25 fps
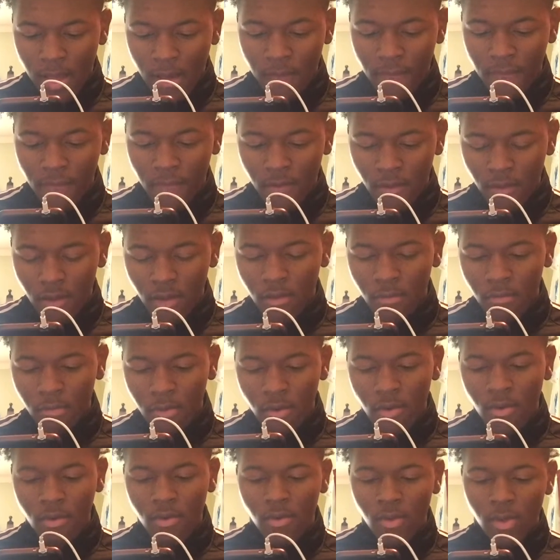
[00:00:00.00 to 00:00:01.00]
I feel you,
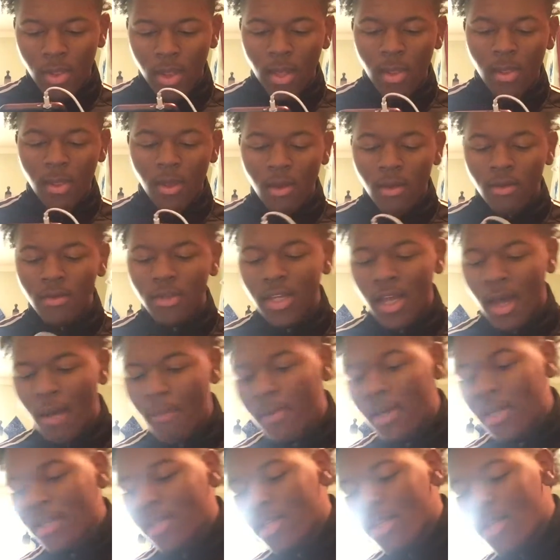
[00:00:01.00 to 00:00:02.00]
bro. Let, let go see
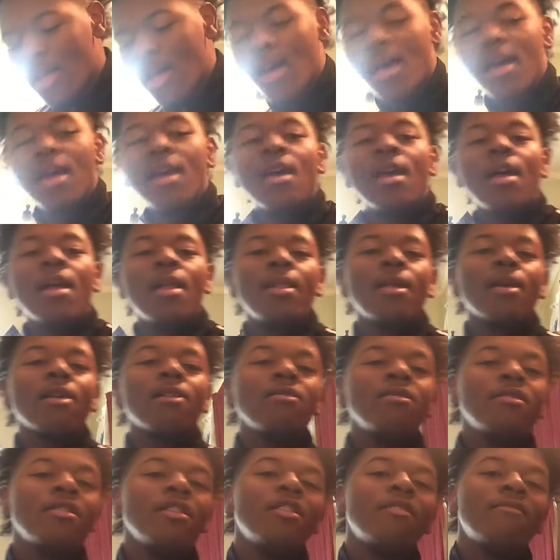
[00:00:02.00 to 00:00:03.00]
how many times. Let
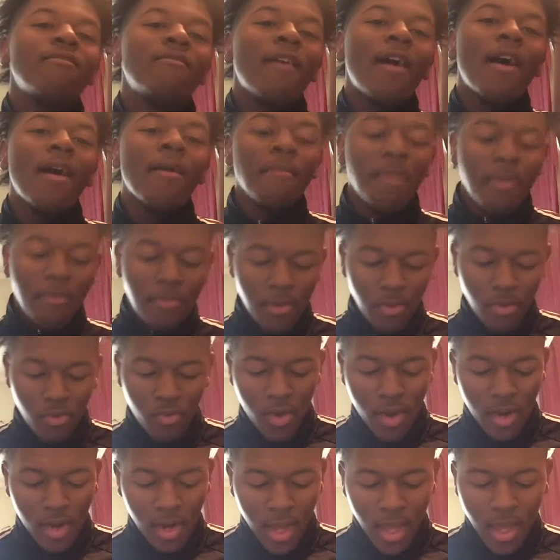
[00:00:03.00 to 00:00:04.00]
go see the five people you
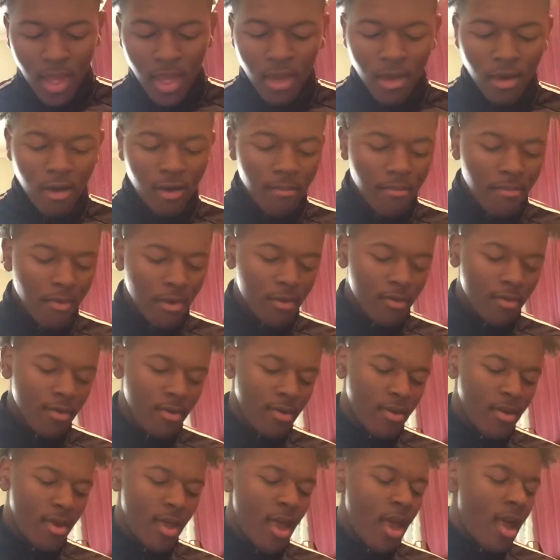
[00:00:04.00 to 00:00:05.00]
want to kill, bro.
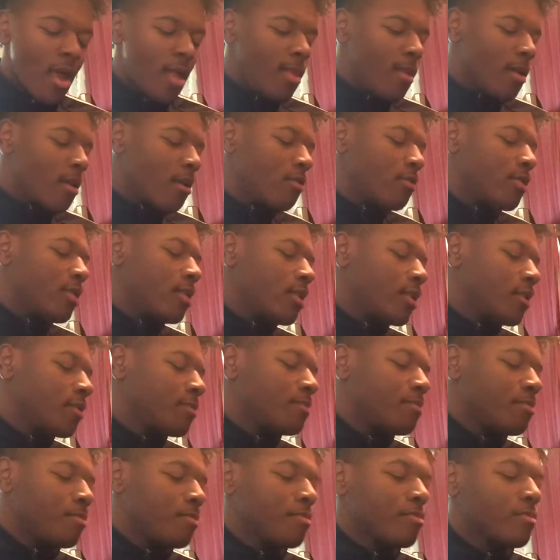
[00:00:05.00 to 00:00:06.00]
Let go see.
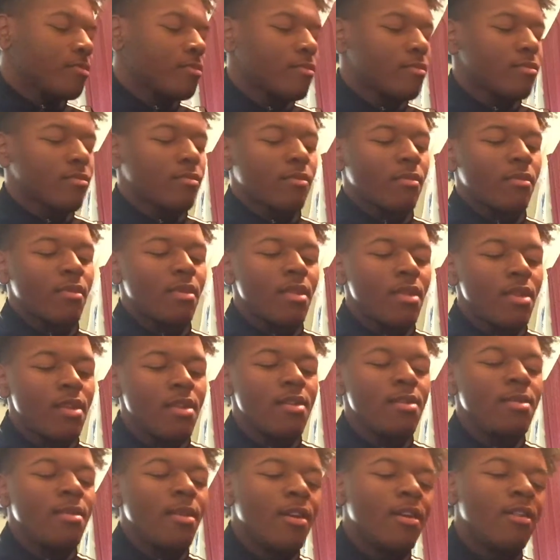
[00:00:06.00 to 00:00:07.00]

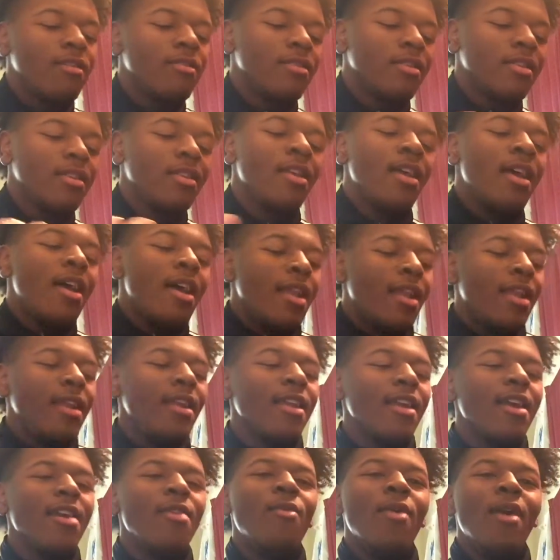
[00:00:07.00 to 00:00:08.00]
Let go see. A
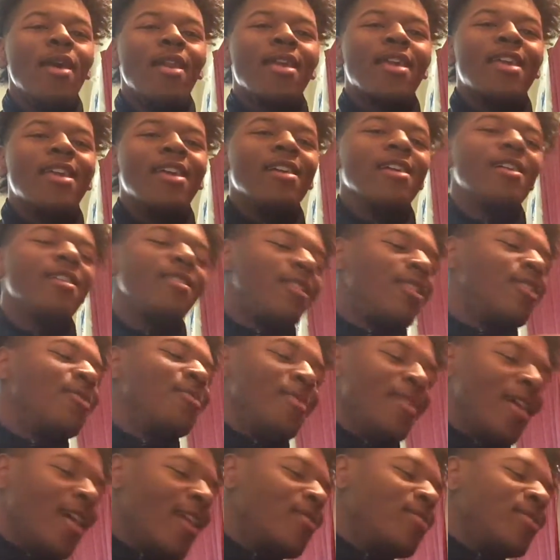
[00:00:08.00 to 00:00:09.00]
nigga want to kill,
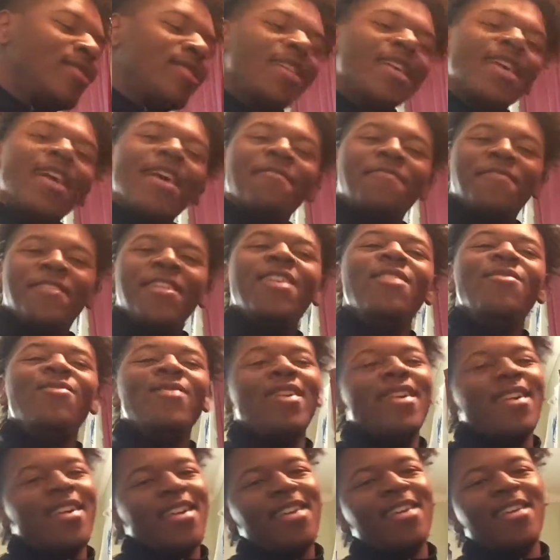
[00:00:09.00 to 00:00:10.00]
to be honest with I got people who
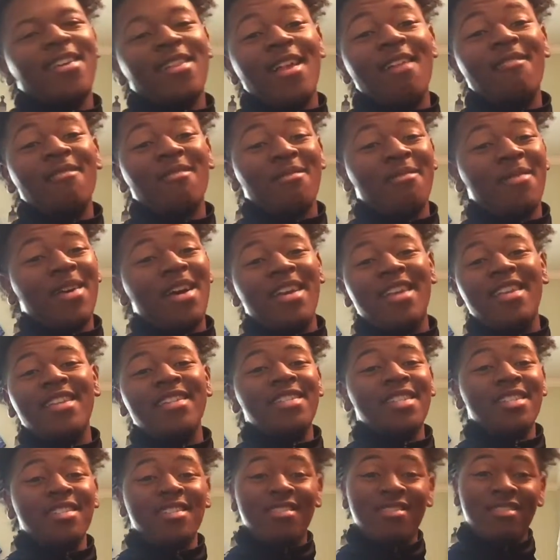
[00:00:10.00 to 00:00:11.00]
want to kill everybody. He
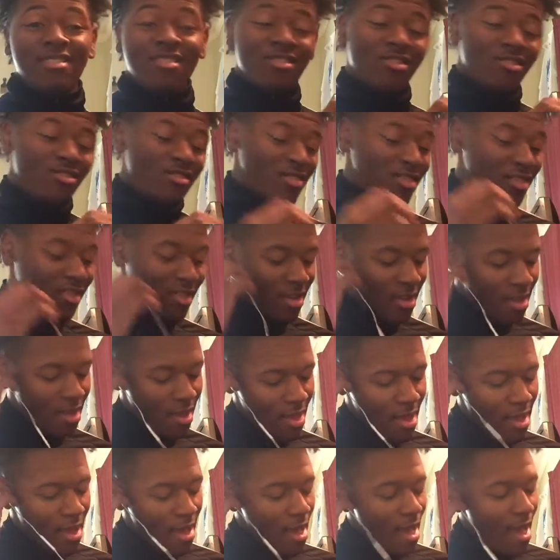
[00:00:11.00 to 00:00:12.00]
just didn't do
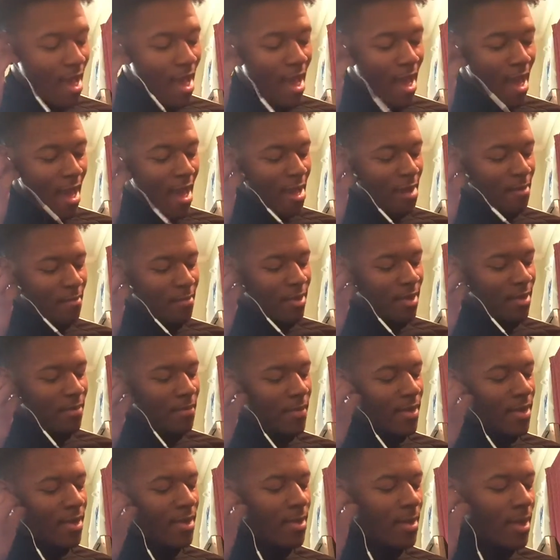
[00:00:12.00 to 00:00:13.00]
it. Alright,
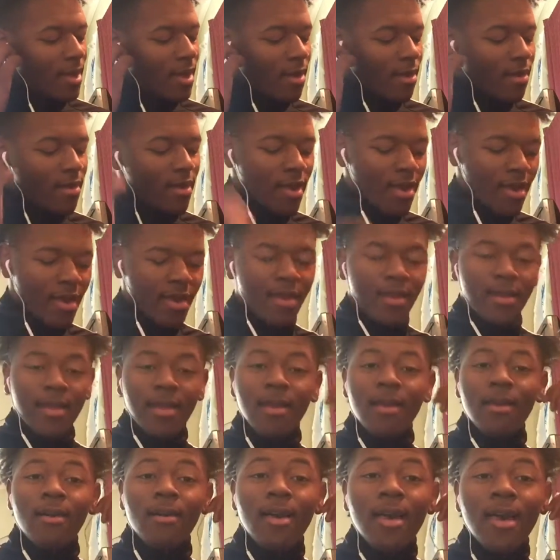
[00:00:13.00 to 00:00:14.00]
but, but, let go ahead.
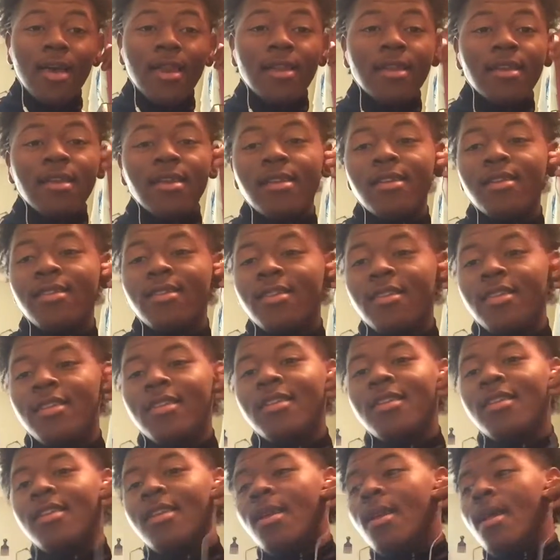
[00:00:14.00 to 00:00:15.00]
Let go ahead and get into
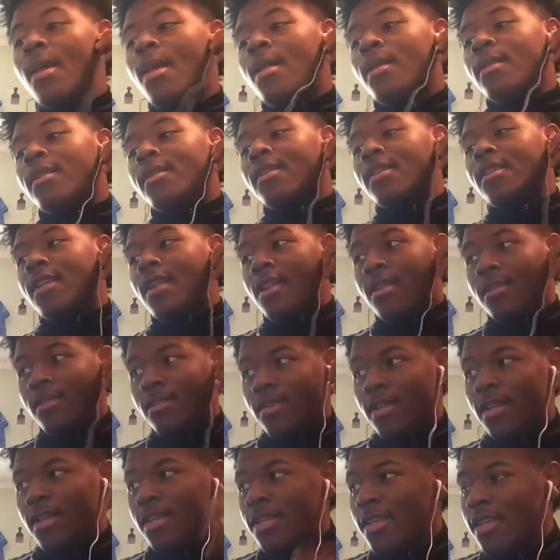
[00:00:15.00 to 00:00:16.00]
this. Let's get
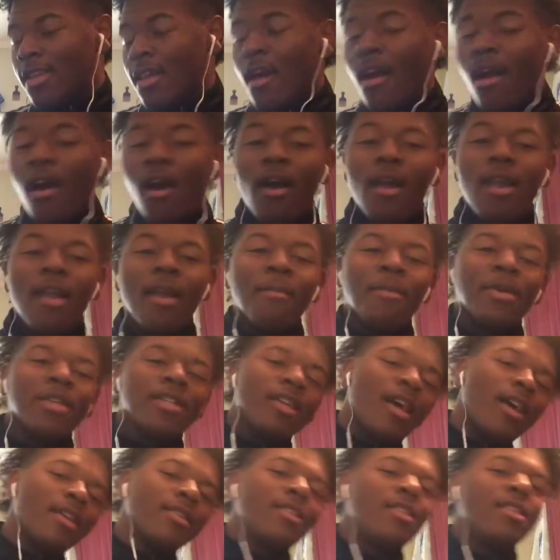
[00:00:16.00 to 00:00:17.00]
into this. Oh yeah,
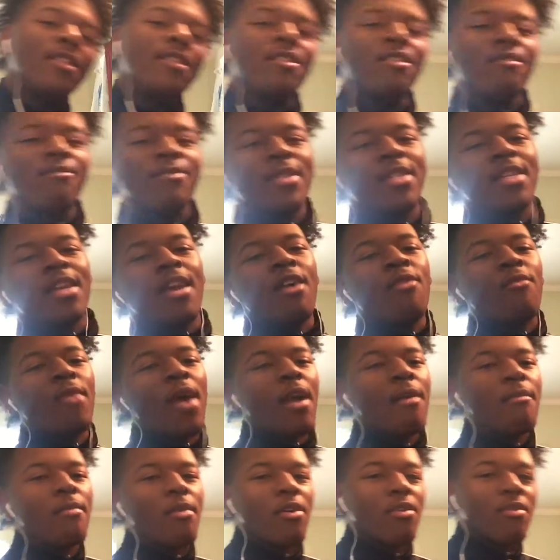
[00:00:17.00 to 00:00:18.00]
but y'all seen Super Saiyan
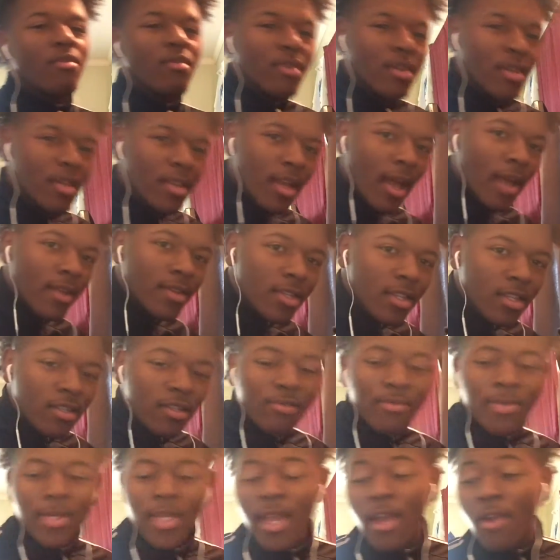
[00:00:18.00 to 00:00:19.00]
White, bro. Y'all seen
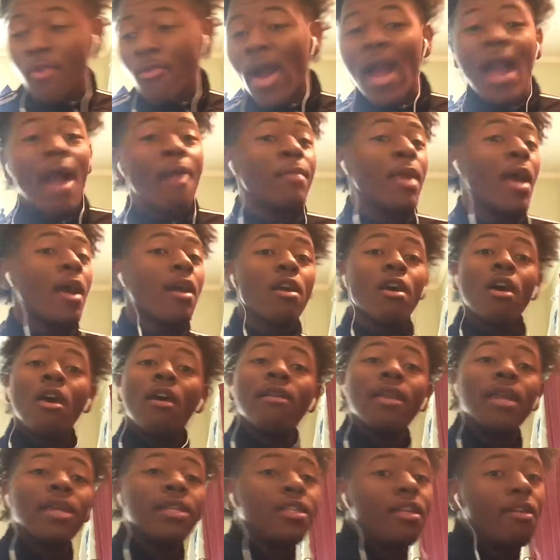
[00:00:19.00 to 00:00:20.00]
Super Saiyan White. I'm not
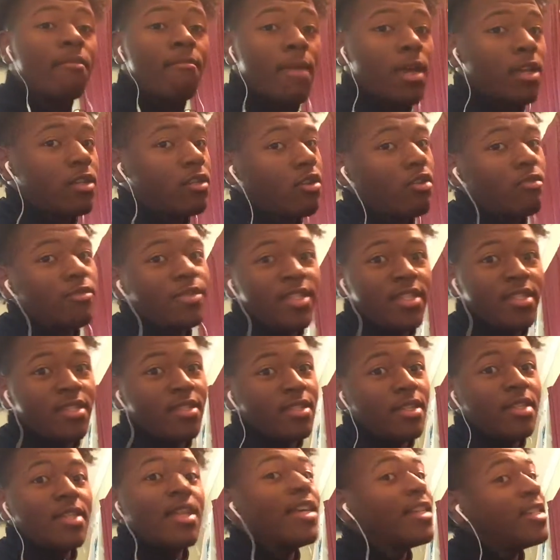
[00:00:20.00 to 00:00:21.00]
calling that shit Master of
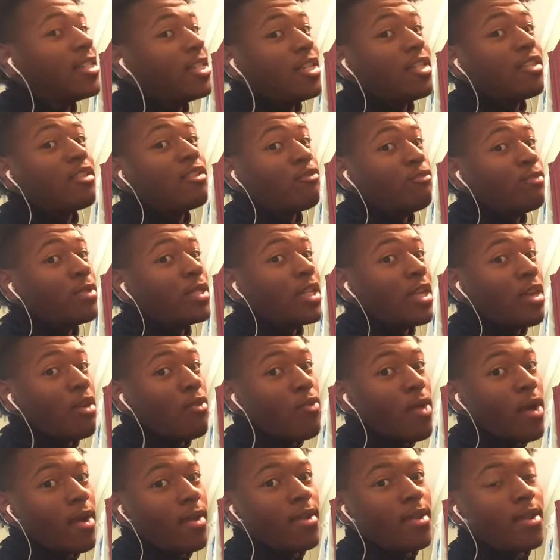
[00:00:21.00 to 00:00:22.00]
Instant. That shit is Super
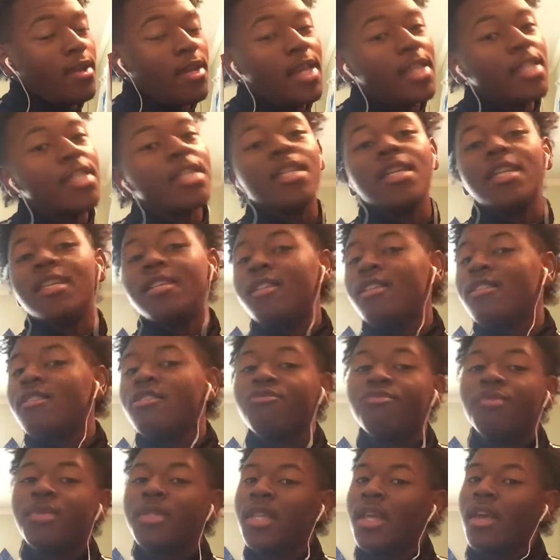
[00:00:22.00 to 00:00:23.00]
Saiyan White. That shit is
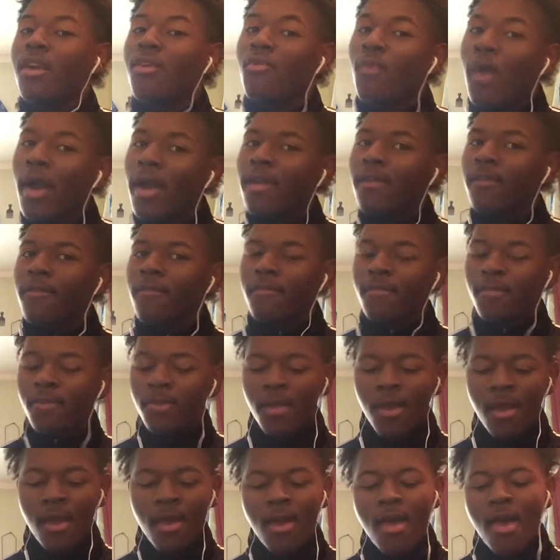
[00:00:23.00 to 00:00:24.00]
just Super Saiyan White.
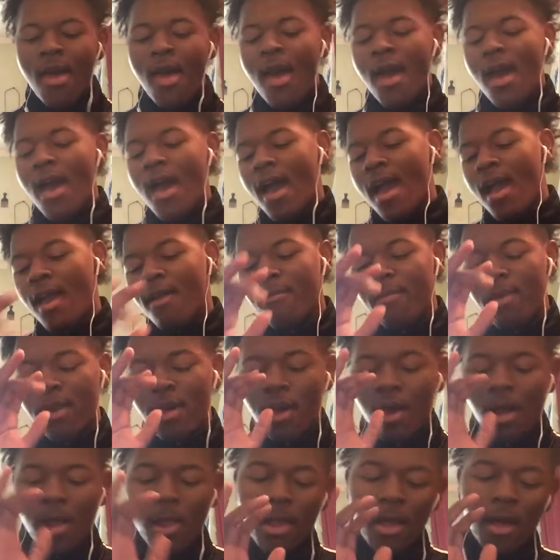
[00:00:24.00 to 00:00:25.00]
Alright,
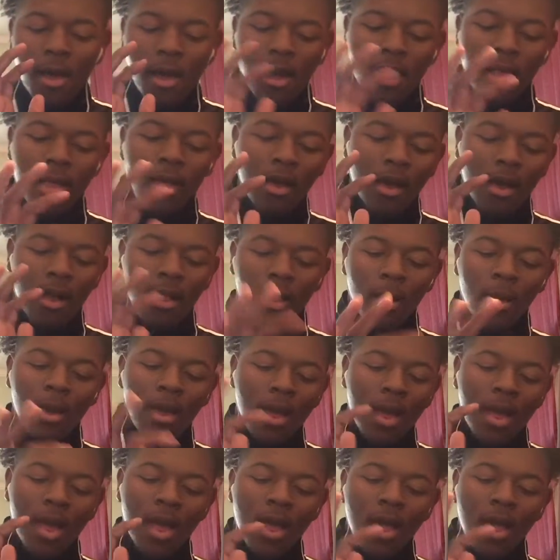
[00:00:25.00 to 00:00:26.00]
but hold, hold, hold.